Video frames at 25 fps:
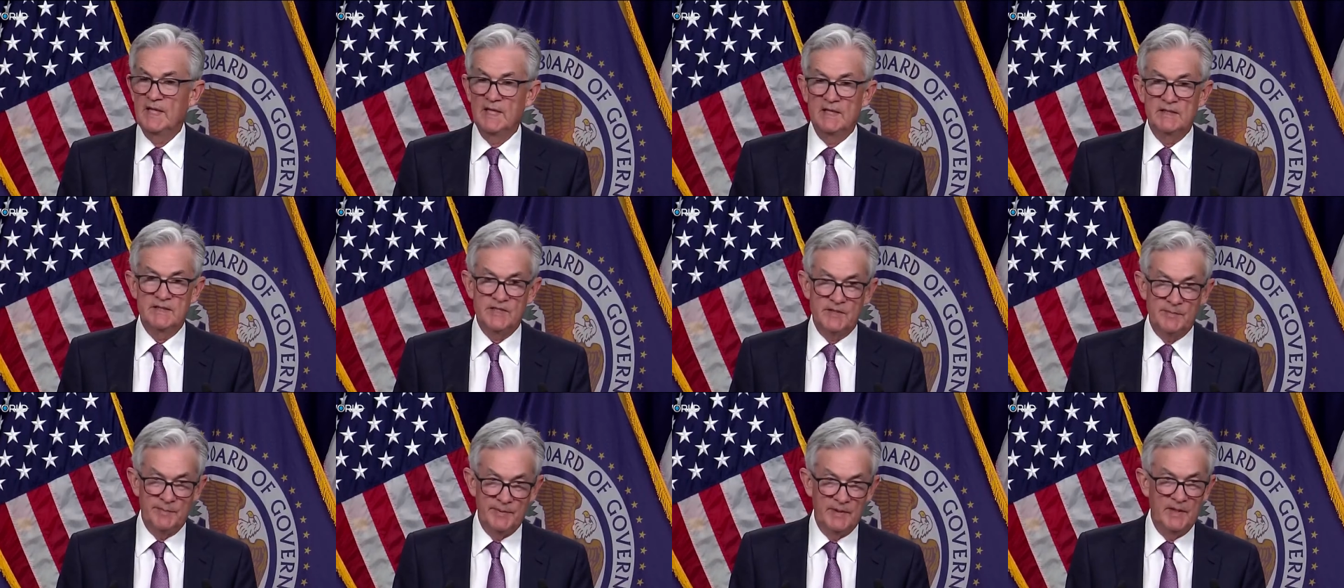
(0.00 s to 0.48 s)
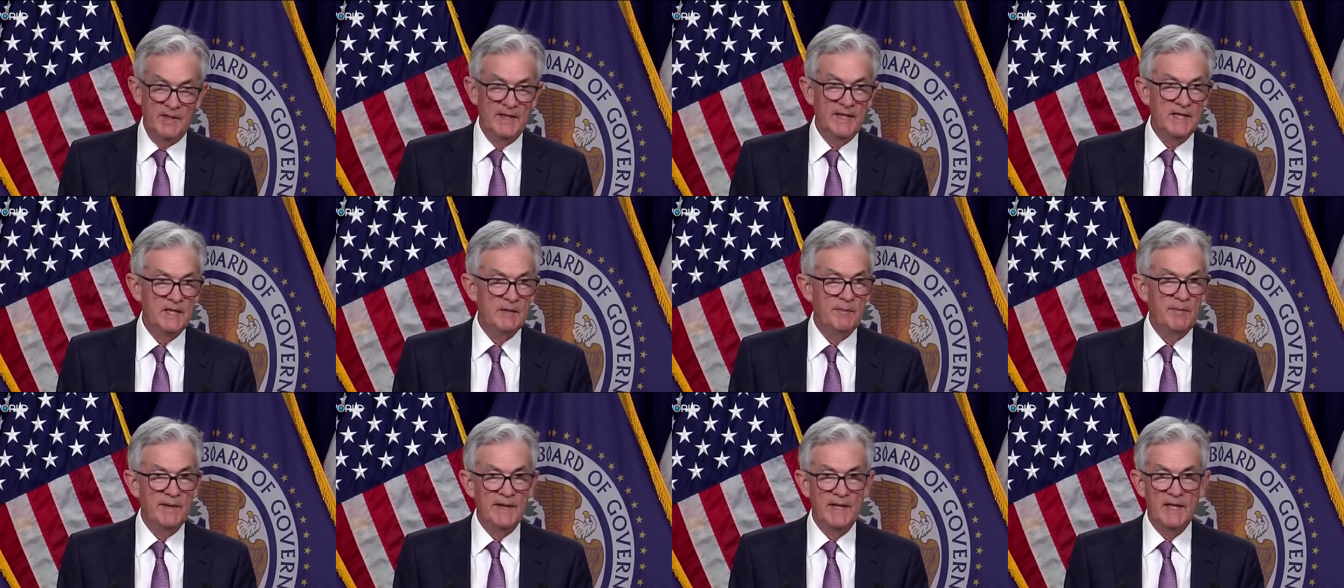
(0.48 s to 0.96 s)
get supply
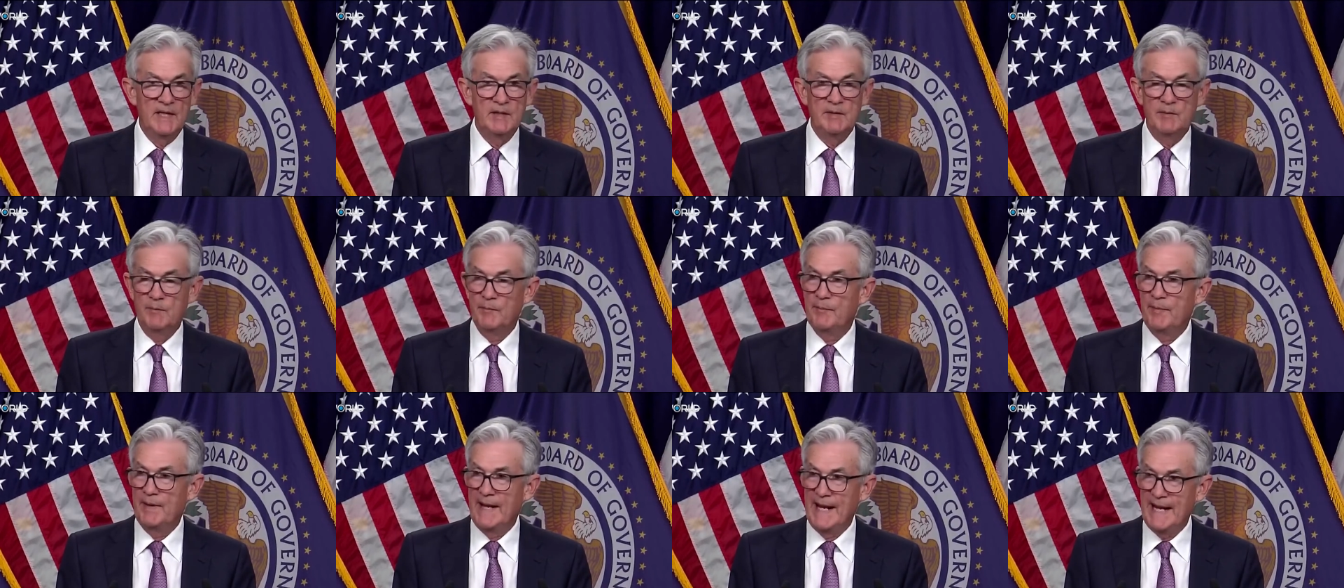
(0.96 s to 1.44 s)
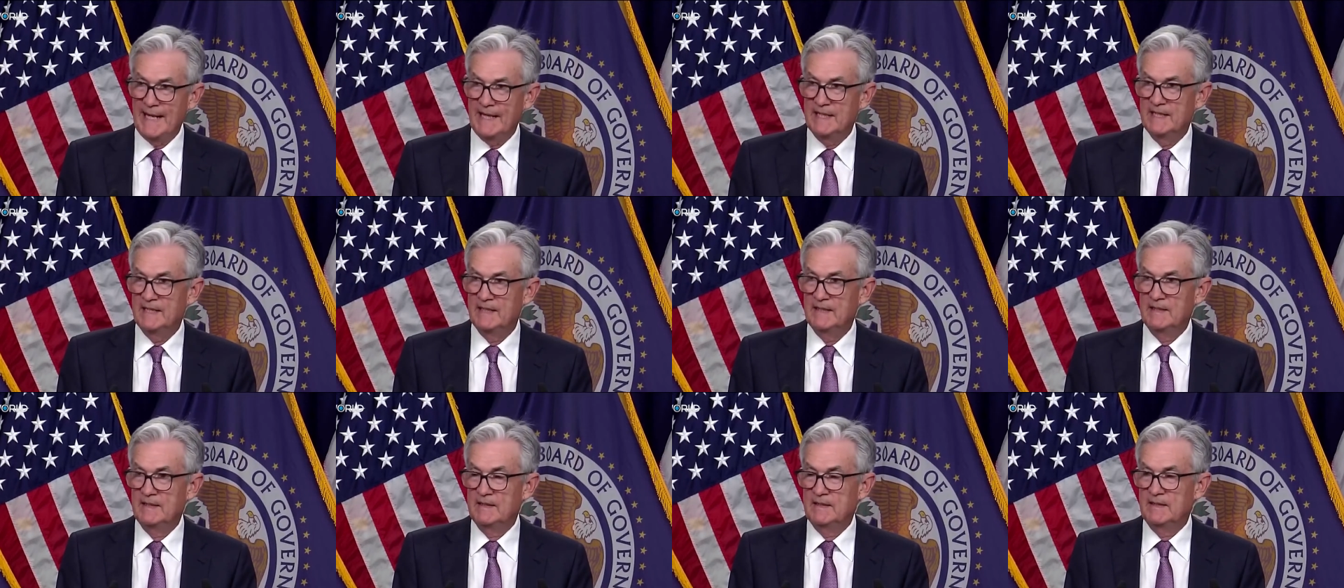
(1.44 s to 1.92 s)
and demand
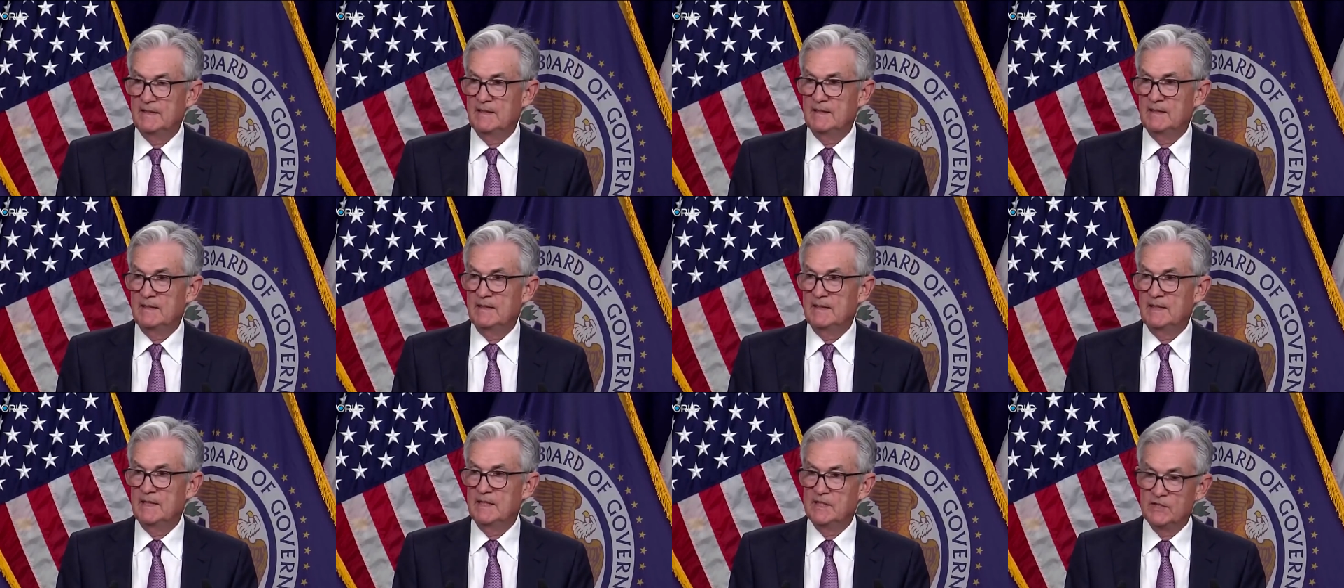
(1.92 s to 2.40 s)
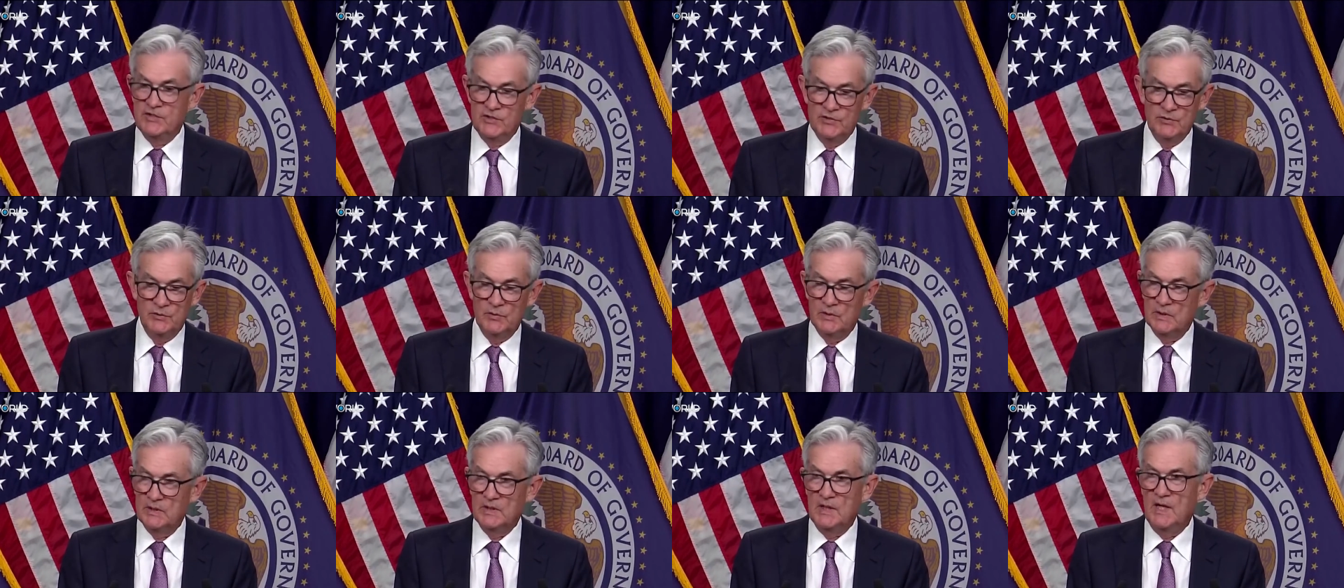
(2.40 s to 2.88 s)
back
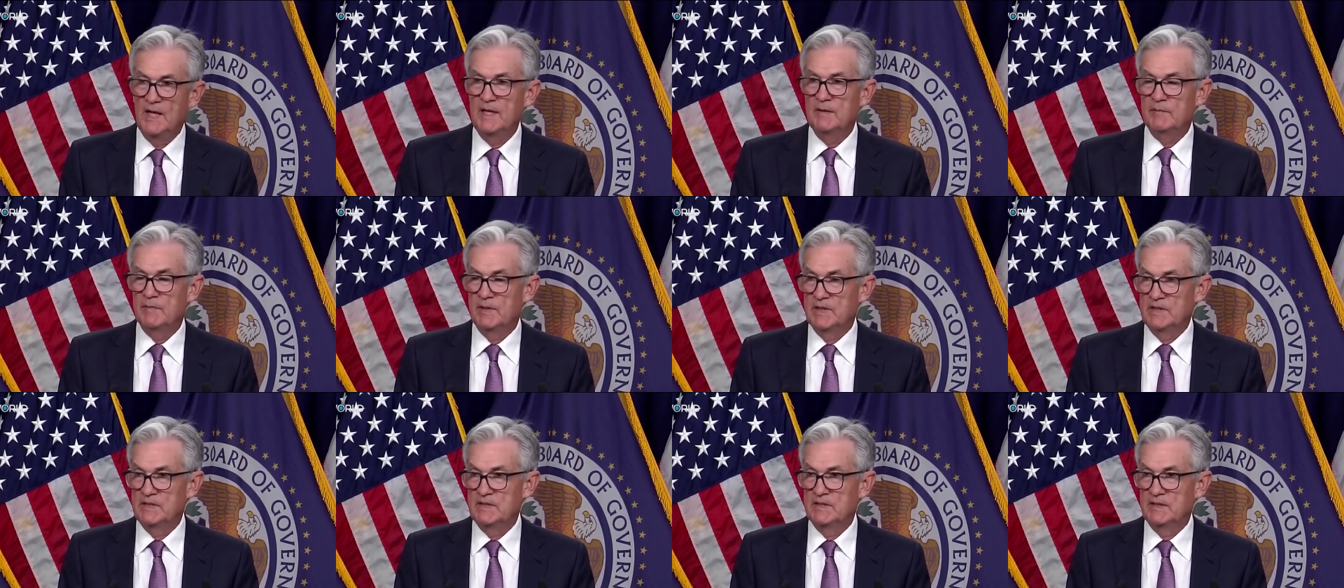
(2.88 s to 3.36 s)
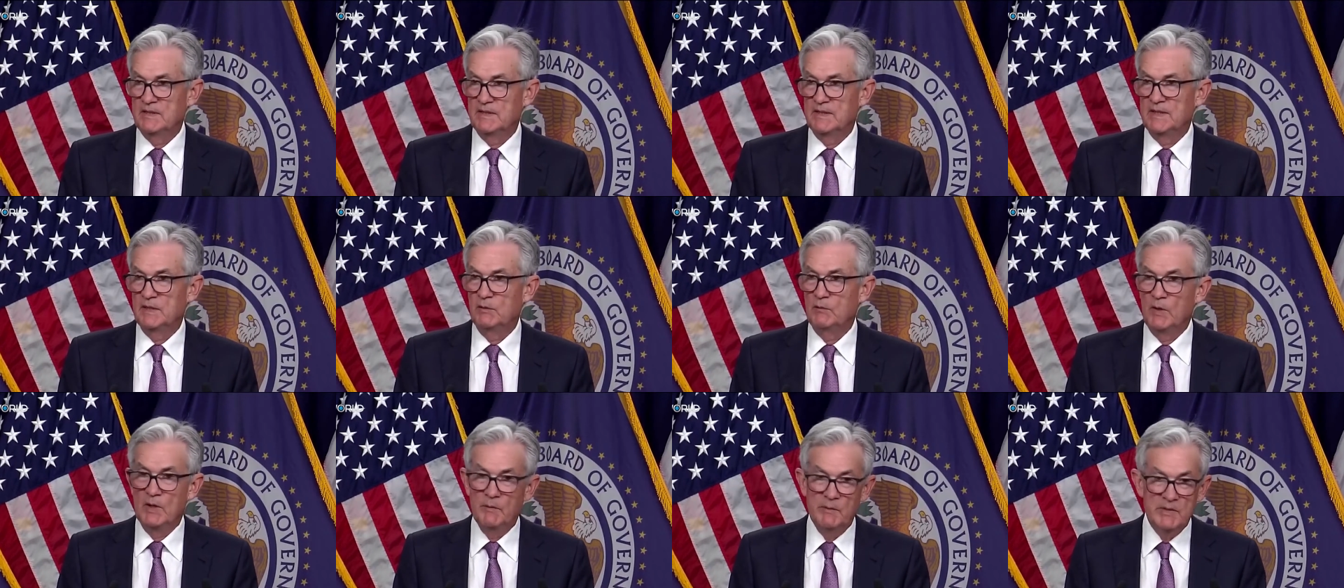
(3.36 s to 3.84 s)
into alignment,
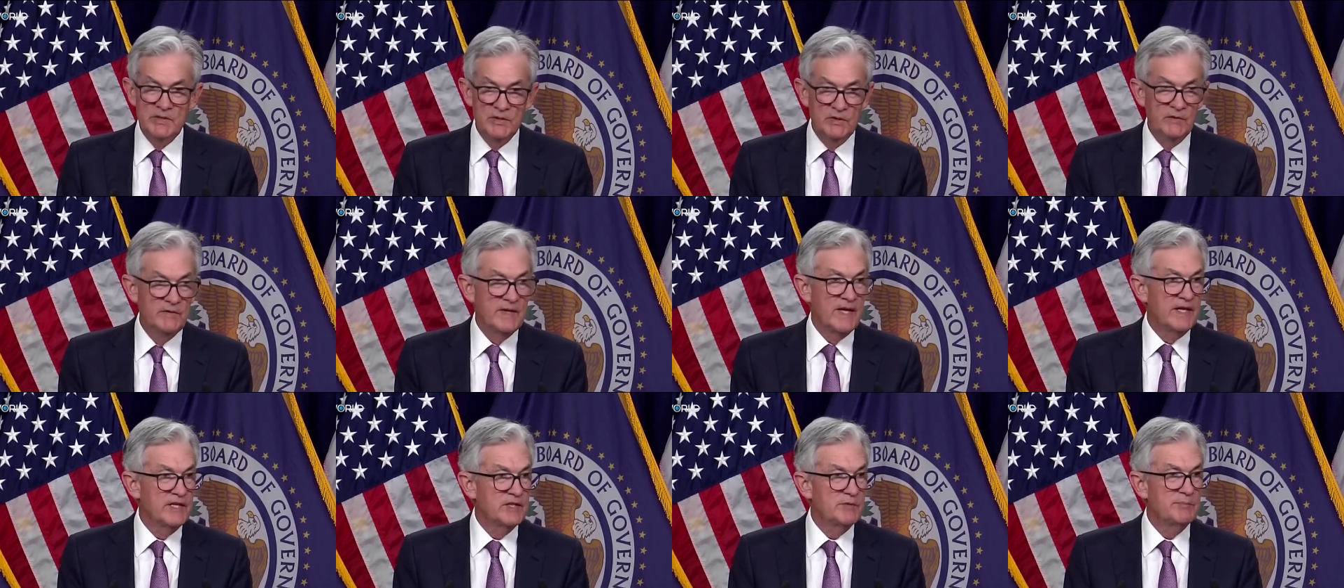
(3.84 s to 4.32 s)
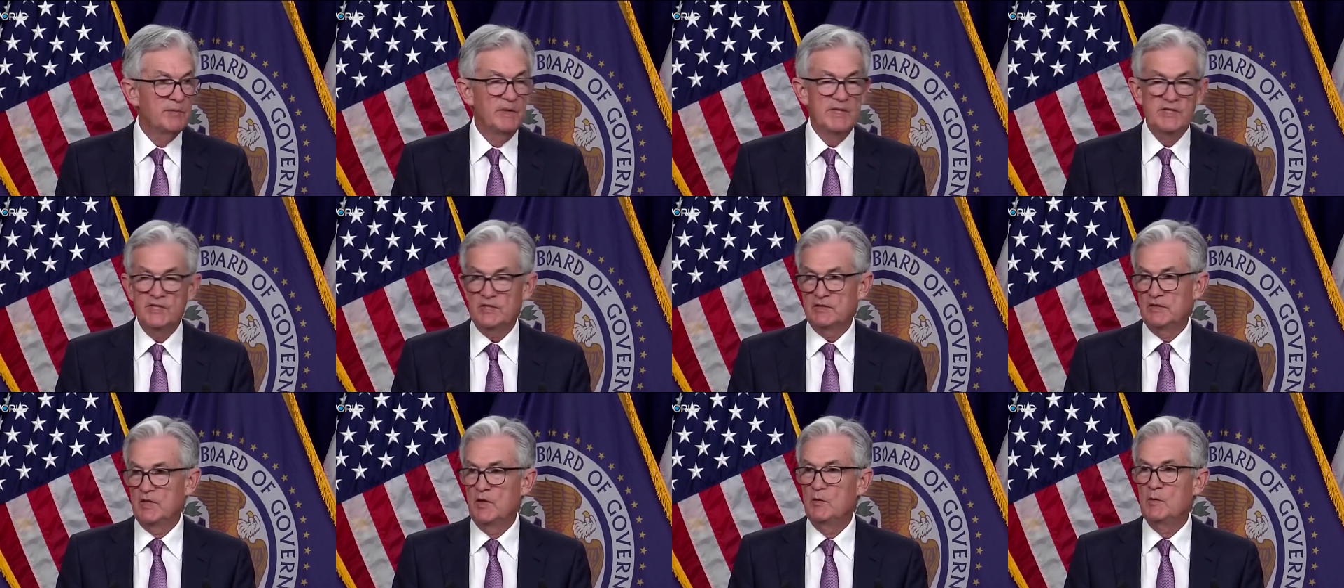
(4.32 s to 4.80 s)
and the way we do that is by
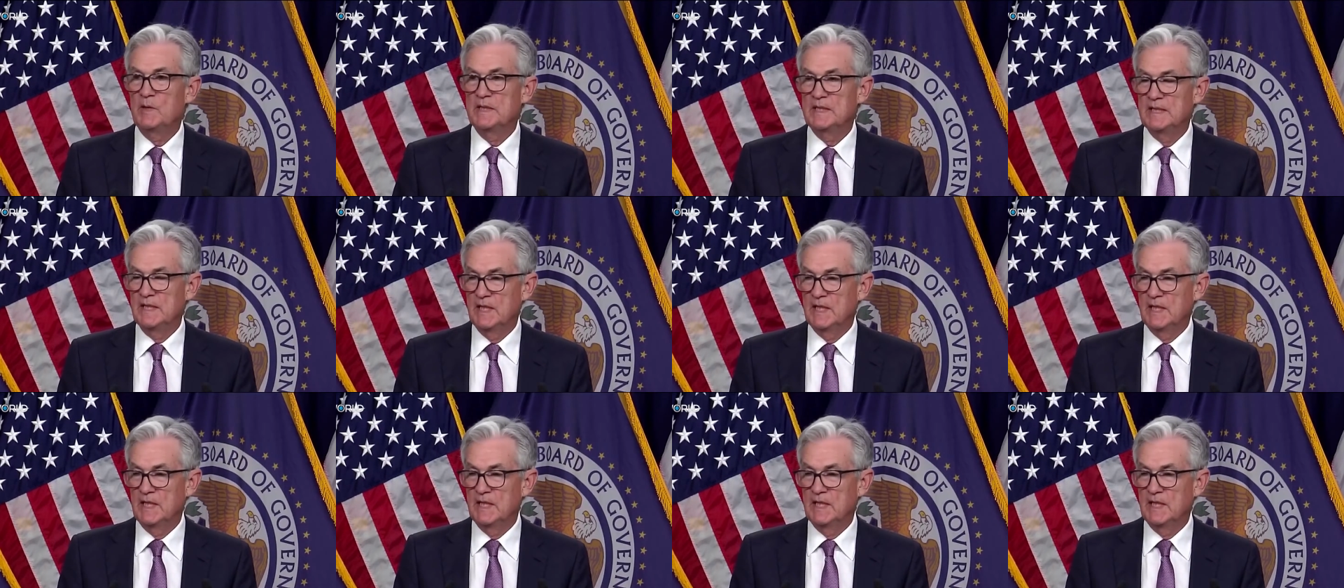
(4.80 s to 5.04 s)
slowing